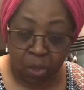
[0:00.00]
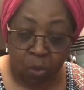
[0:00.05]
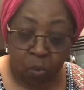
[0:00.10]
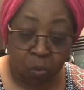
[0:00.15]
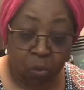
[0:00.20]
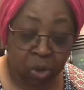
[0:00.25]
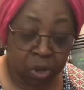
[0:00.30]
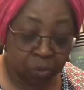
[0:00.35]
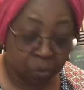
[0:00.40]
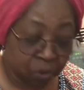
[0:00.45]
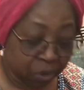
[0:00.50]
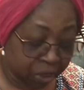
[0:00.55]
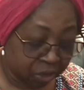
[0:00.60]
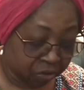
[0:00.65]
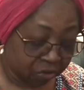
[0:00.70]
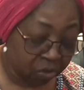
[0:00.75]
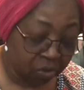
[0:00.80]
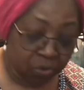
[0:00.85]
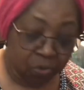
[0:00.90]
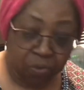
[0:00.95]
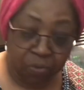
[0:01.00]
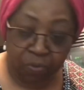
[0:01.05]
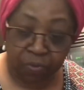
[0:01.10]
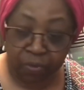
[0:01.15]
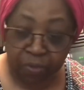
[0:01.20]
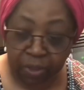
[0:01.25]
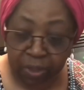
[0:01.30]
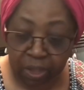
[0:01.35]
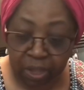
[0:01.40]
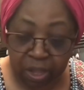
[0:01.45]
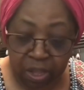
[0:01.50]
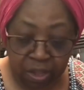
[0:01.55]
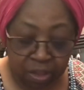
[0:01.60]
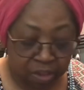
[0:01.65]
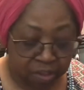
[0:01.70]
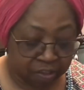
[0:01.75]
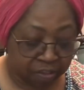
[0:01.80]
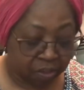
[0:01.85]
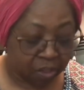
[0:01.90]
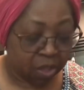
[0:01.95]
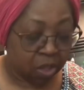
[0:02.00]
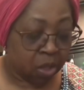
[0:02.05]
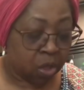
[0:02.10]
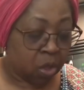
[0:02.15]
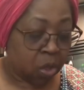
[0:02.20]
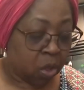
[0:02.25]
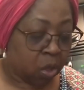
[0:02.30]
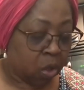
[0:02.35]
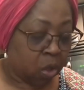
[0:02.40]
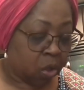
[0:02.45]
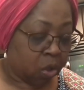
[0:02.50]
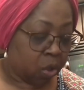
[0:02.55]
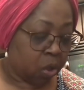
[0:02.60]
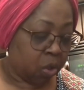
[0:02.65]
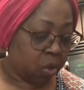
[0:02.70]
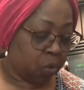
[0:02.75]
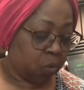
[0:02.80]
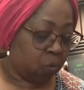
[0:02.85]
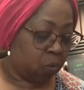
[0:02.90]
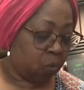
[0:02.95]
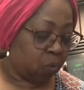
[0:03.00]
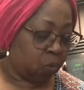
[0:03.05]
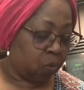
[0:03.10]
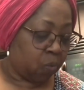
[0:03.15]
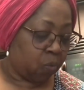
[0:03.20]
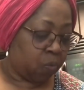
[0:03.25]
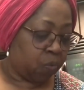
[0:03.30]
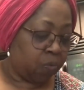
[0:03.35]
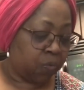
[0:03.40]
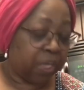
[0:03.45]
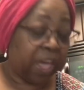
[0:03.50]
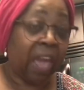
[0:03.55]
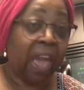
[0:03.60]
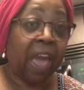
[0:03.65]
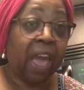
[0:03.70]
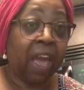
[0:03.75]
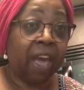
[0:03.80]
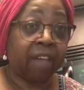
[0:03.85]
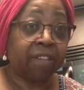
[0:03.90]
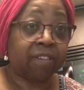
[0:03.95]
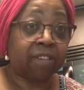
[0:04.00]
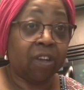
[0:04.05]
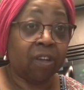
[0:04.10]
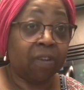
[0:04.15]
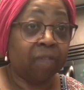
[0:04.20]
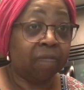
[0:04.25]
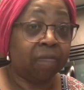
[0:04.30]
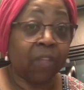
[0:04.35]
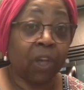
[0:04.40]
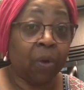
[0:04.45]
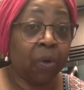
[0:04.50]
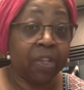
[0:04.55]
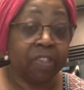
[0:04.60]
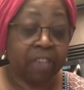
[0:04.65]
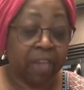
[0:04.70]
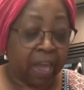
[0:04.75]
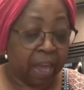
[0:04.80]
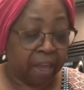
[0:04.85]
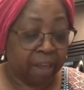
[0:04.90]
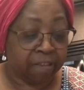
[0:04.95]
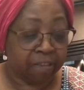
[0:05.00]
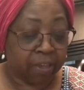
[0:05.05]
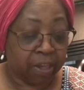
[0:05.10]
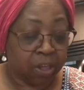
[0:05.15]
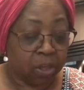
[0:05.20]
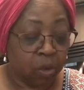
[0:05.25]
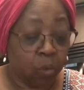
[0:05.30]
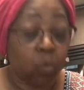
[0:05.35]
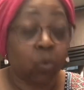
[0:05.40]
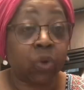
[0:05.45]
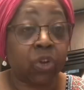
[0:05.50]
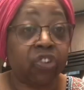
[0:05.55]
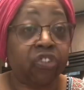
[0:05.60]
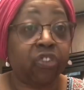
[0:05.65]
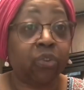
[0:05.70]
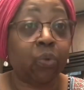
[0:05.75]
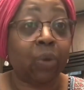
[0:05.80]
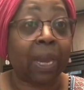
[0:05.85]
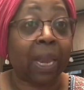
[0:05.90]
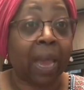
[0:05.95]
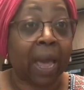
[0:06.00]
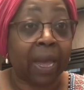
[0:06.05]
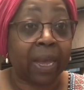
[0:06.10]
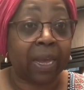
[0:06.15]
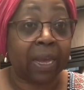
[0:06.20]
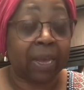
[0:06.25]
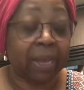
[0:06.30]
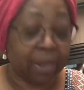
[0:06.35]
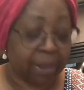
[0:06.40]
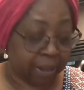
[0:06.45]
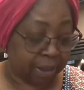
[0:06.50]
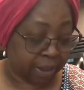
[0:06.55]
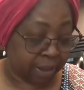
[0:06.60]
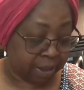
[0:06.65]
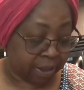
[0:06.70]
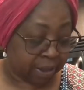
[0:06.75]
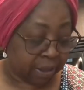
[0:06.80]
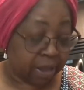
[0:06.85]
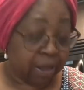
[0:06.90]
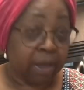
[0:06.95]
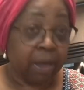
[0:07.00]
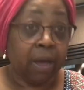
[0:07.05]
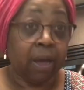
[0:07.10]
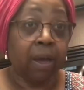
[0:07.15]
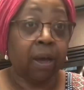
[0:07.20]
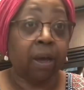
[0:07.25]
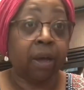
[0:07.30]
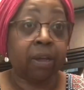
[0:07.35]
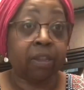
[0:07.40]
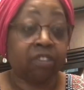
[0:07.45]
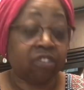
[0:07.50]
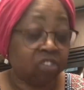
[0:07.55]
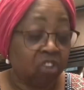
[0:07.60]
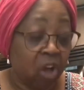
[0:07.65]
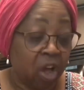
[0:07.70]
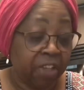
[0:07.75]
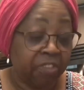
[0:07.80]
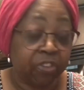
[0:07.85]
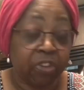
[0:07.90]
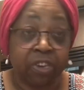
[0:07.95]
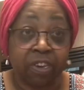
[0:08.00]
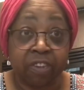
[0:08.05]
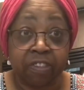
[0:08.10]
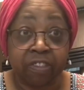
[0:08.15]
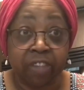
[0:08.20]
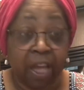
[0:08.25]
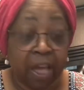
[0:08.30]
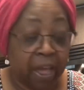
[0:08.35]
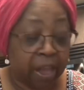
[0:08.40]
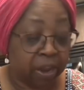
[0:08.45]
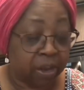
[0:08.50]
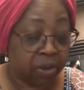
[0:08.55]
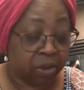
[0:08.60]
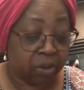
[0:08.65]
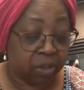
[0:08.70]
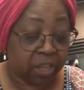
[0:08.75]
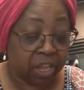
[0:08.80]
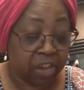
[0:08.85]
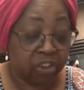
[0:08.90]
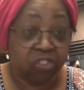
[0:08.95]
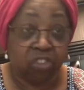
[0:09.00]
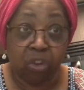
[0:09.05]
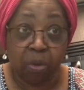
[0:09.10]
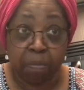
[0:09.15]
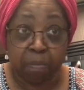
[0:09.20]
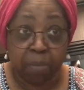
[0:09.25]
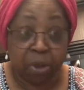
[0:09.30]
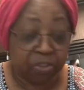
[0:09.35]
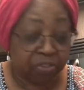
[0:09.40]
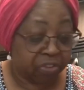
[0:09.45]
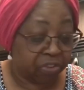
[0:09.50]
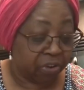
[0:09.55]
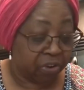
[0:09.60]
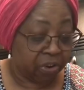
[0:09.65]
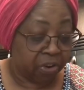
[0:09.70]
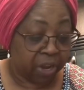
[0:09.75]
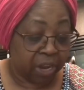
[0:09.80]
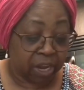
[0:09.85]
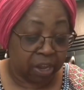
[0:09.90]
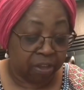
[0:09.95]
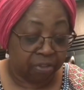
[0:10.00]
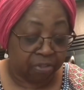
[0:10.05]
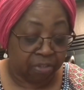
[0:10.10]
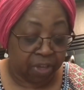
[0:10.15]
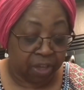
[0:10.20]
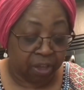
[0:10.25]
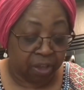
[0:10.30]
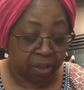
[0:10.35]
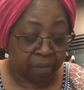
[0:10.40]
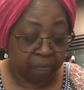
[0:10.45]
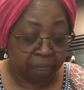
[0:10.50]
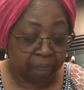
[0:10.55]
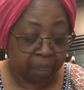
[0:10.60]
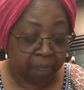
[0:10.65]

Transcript: what we do is they ask. They always ask, would you like uh, sauce on the side, ketchup, mustard, anything?